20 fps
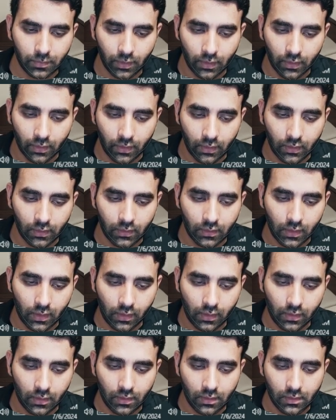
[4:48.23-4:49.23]
So
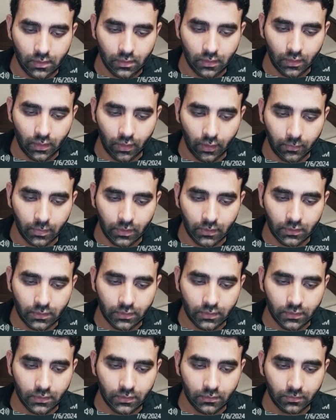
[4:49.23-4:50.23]
we're going
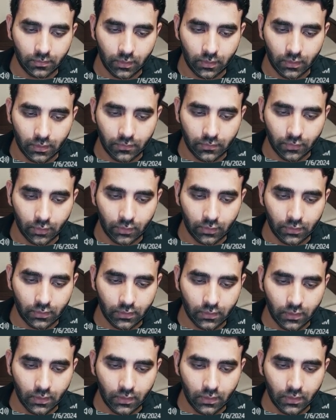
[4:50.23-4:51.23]
to add
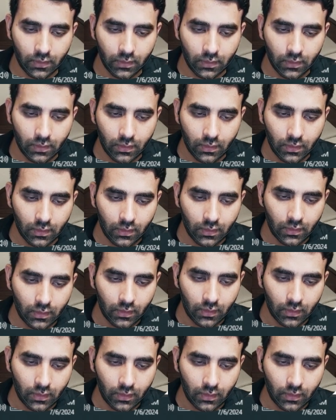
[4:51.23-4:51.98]
new plugin.